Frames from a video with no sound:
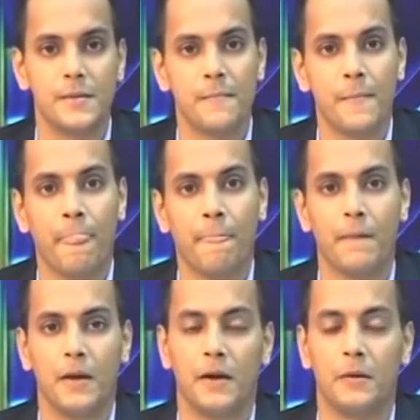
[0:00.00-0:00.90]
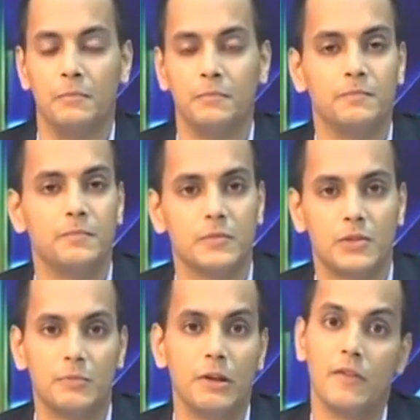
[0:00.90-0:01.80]
on a
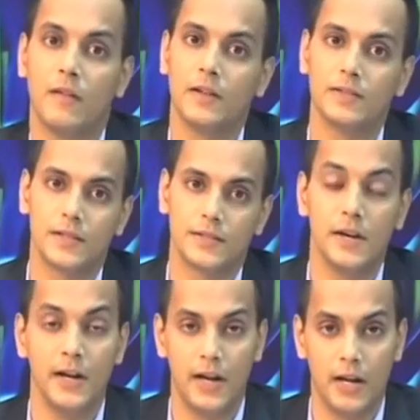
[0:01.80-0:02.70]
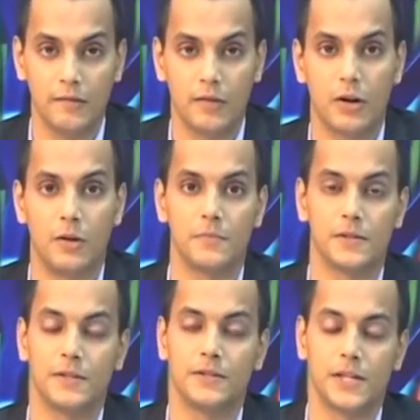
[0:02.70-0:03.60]
turbine blade
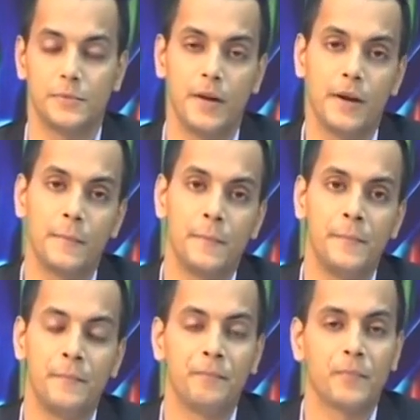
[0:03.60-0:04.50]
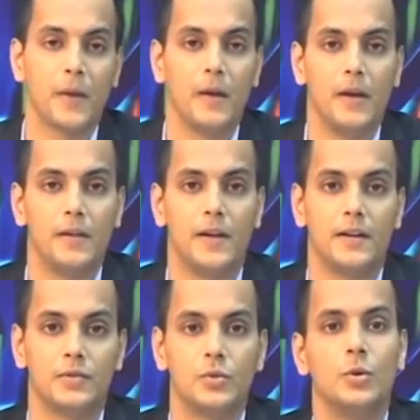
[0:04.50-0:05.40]
assuming that the flow is
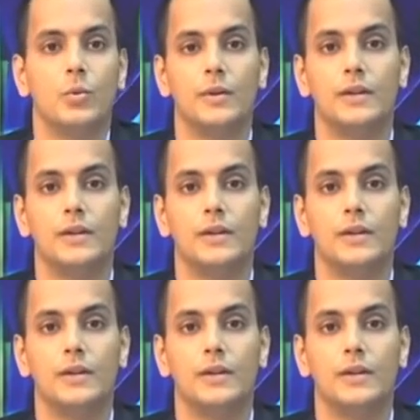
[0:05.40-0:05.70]
inviscid.